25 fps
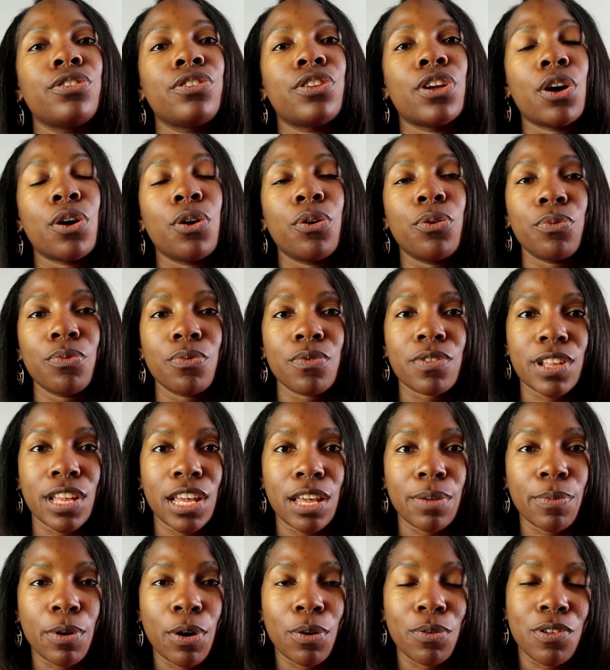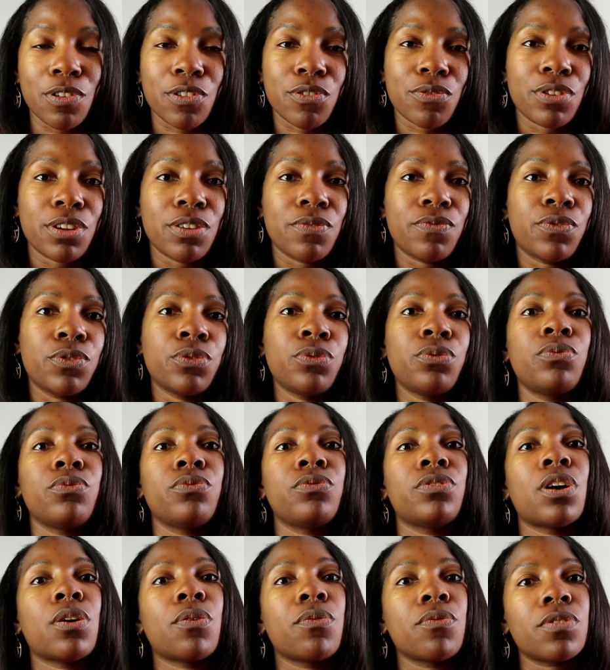Don't skip on the street
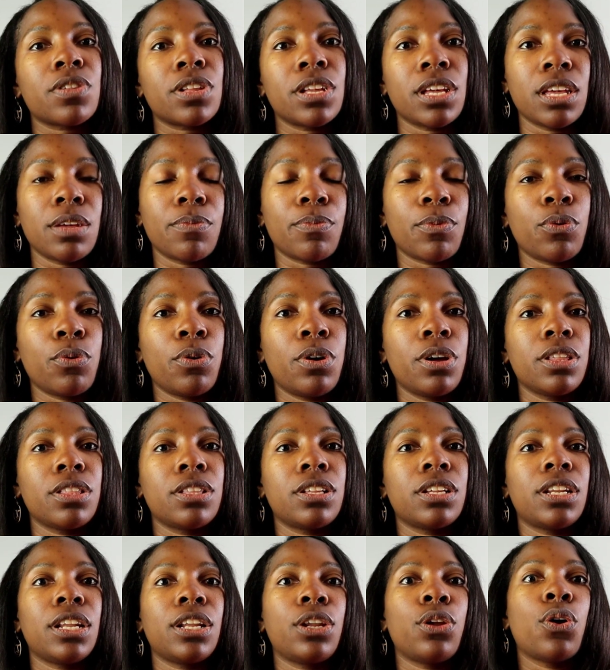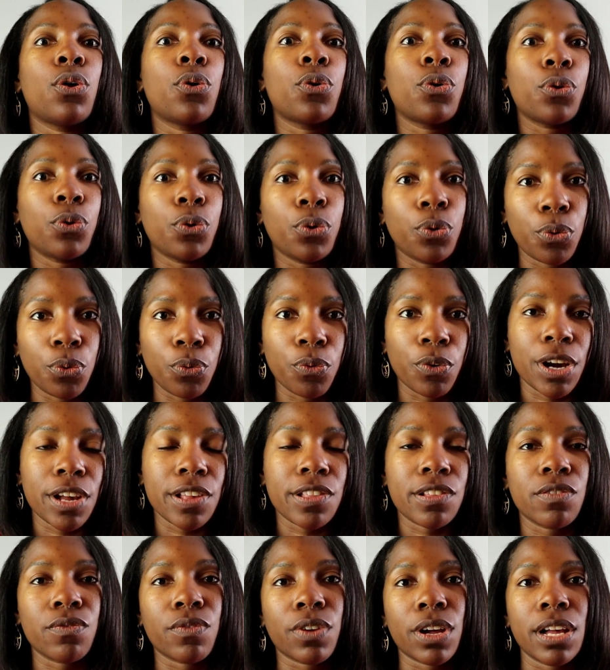food. Don't skip on the local
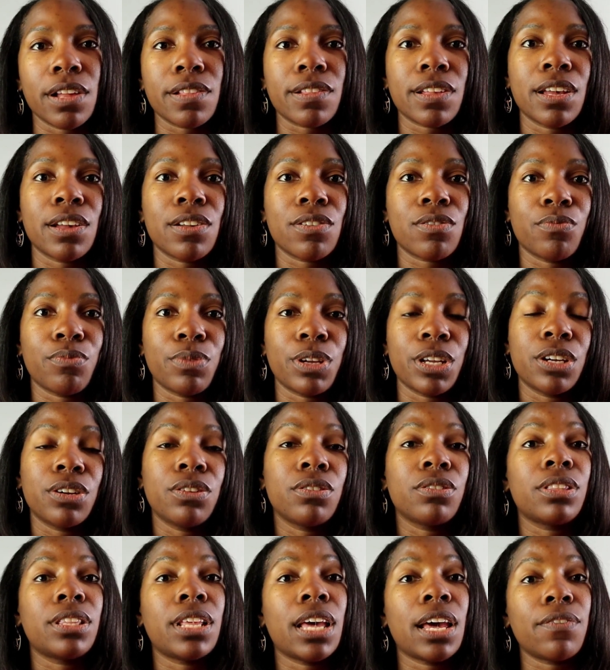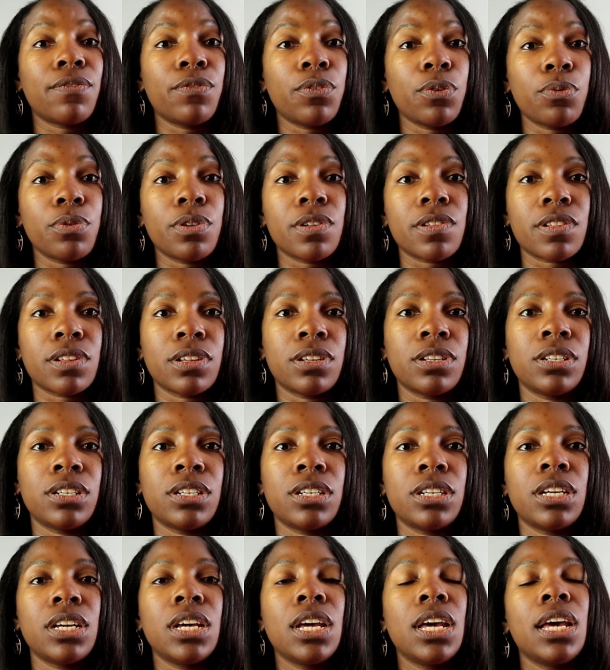restaurants as well. That food is
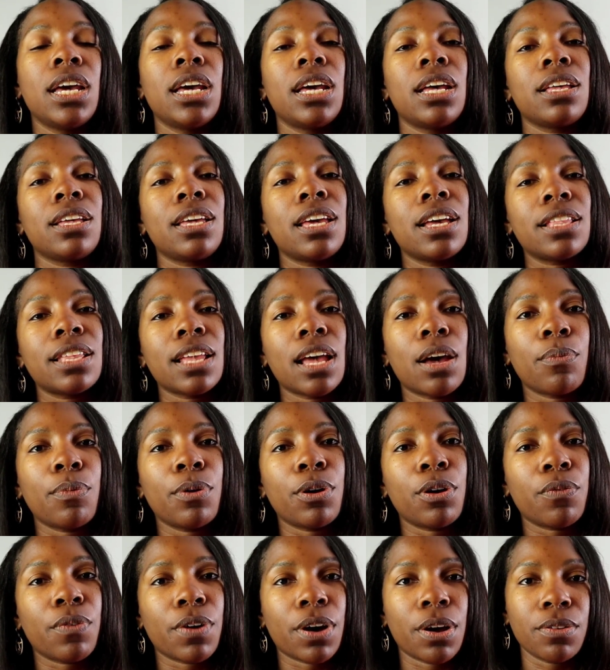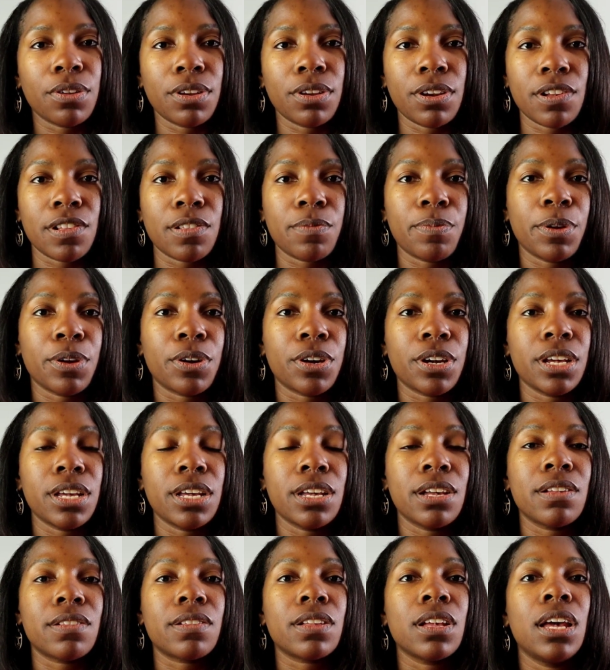good. Get that well-rounded
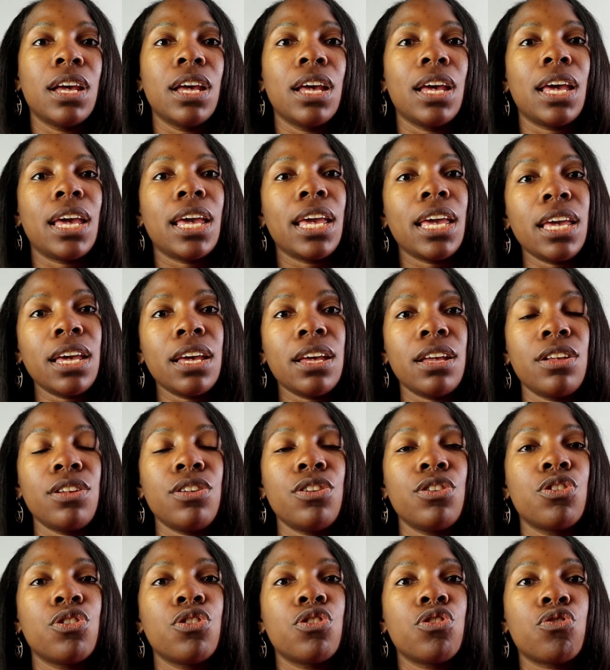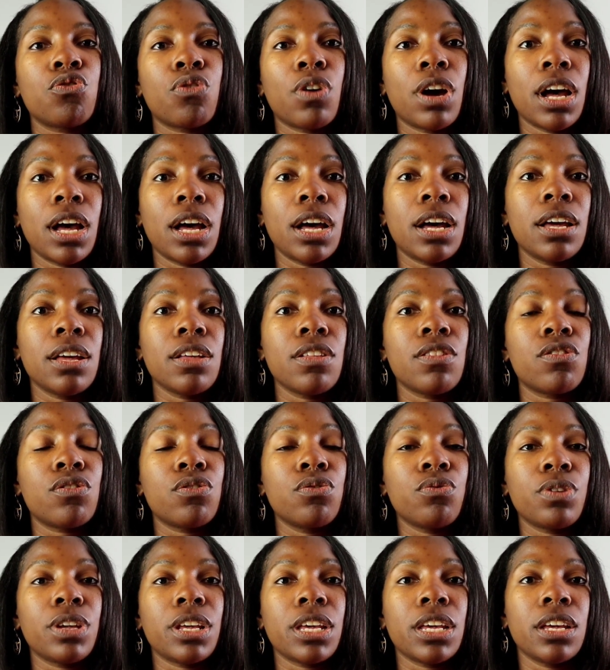experience and try
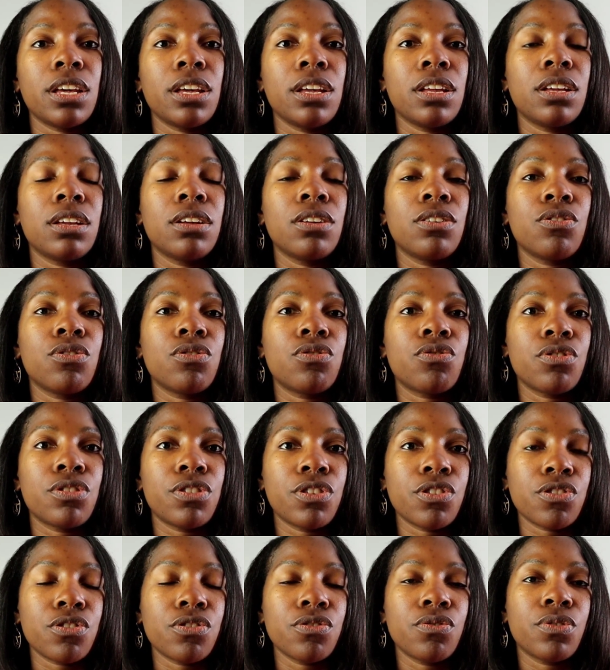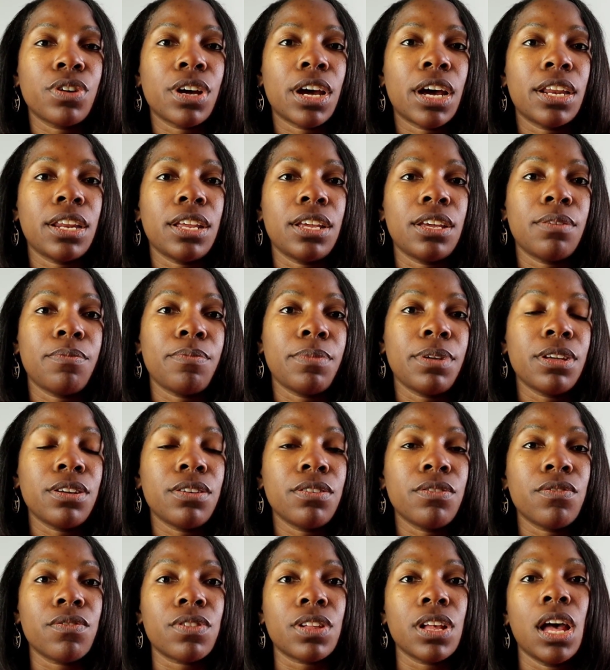to get traditional Ghanaian
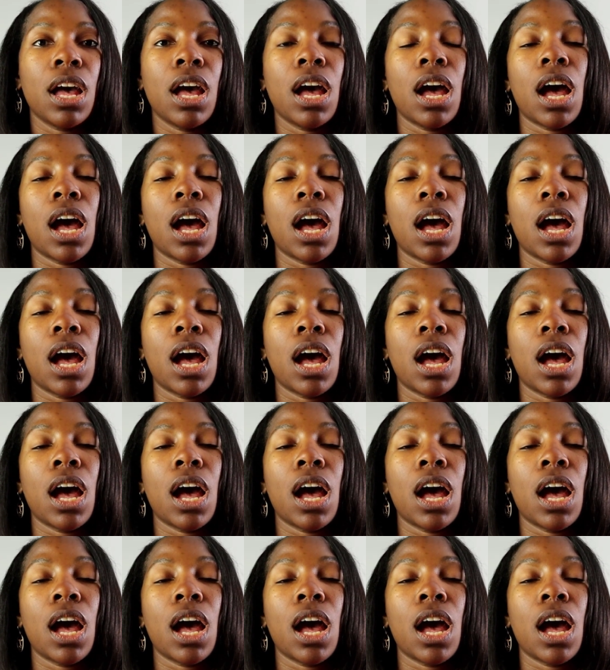meals.